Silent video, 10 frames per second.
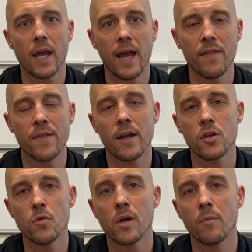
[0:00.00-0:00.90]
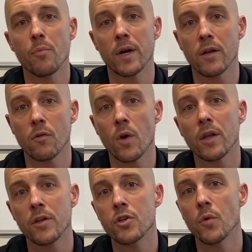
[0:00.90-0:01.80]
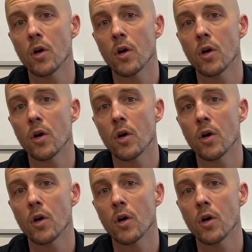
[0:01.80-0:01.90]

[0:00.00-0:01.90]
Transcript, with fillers: and that you can bring quickly to a